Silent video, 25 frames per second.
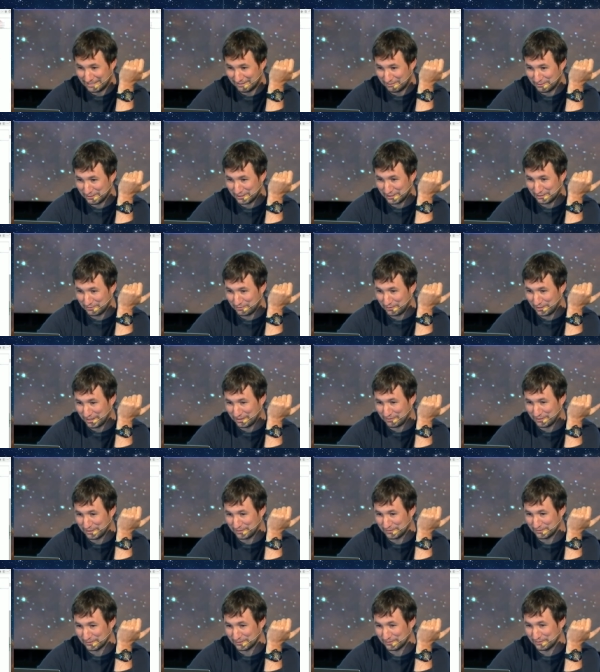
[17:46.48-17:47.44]
That wasn't what I
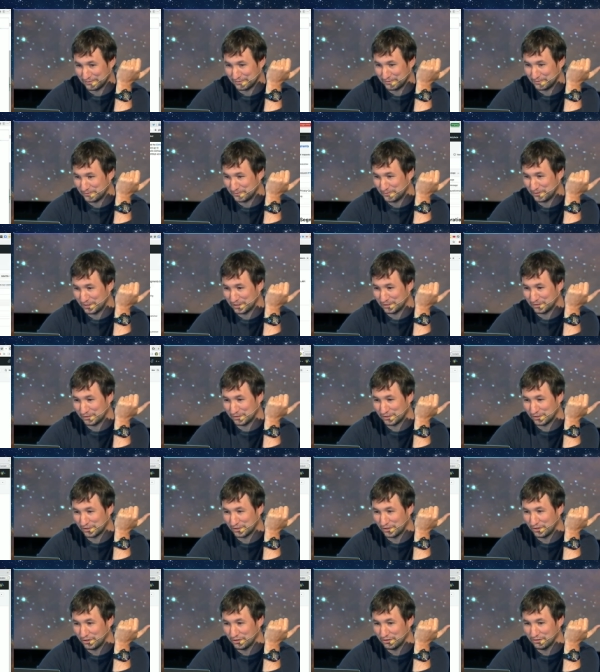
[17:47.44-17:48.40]
wanted to
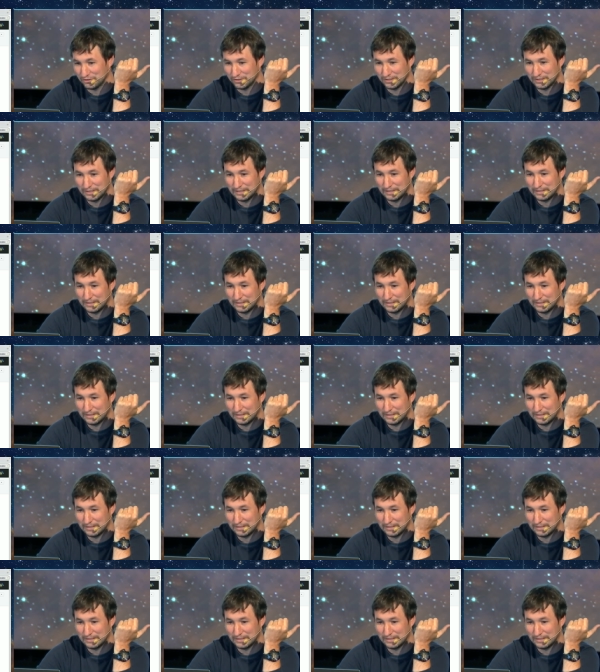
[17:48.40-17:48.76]
show you.